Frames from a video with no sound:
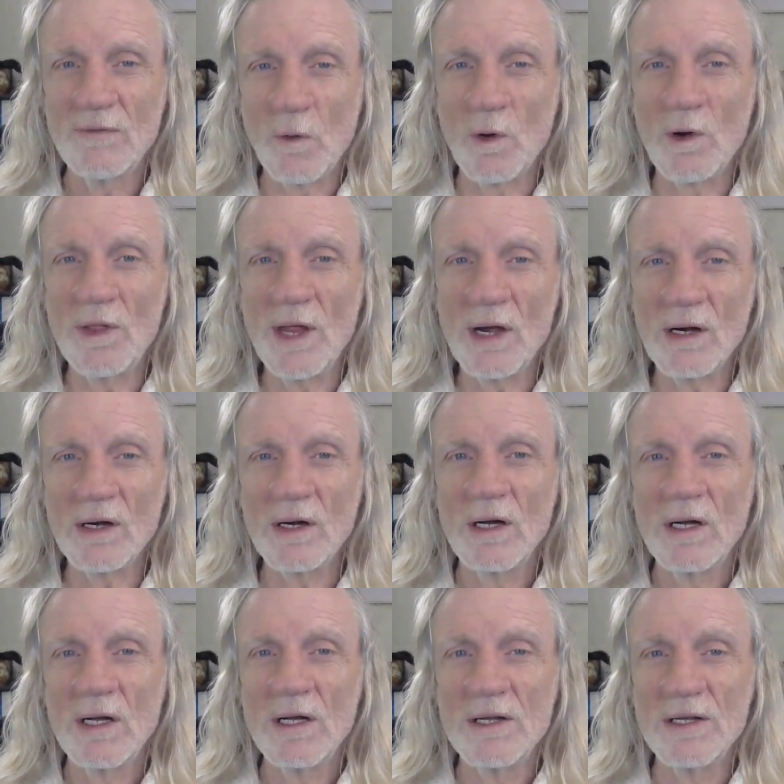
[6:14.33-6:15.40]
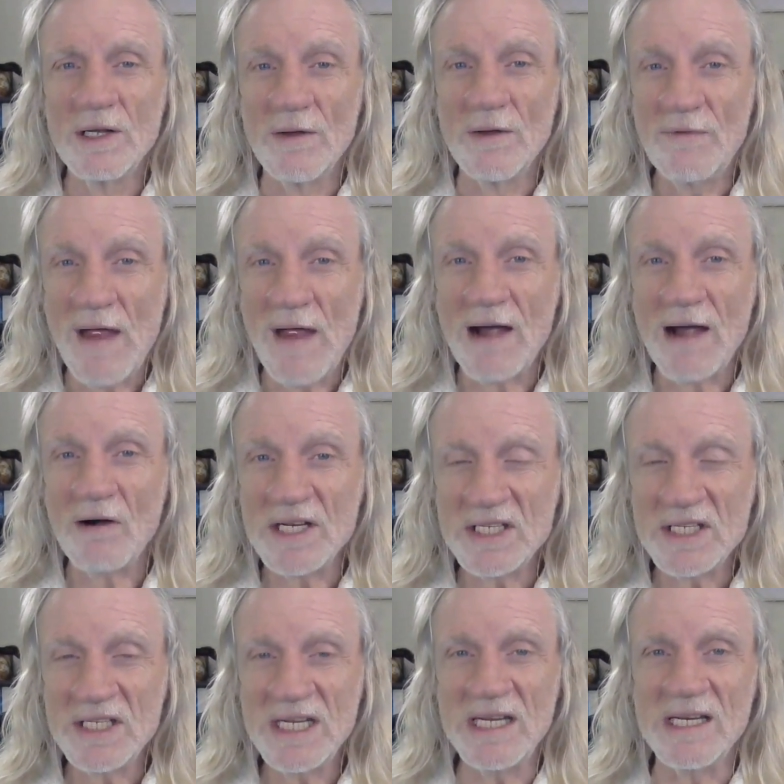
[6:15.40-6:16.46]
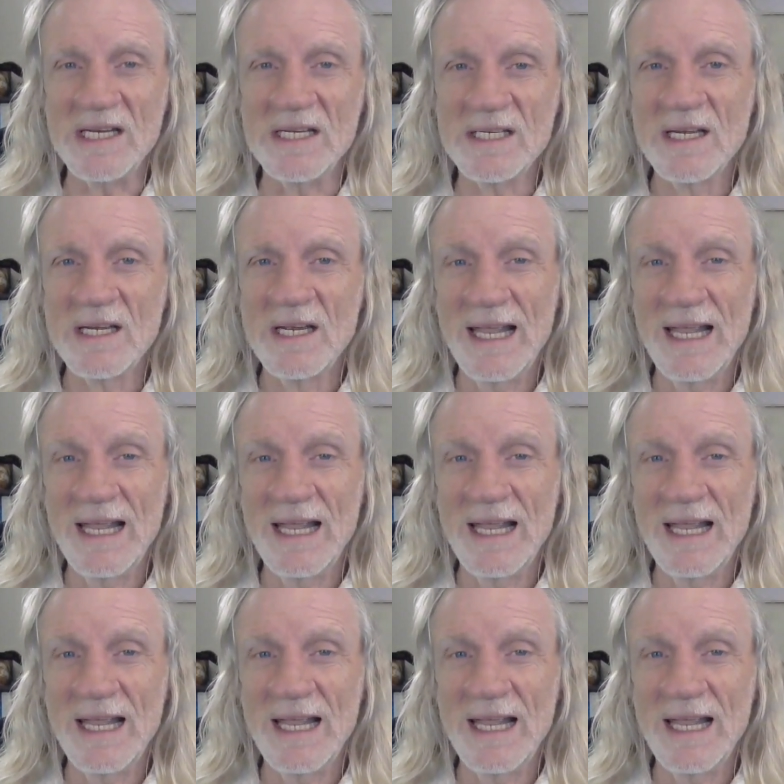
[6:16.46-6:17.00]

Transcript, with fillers: for their nefarious deeds.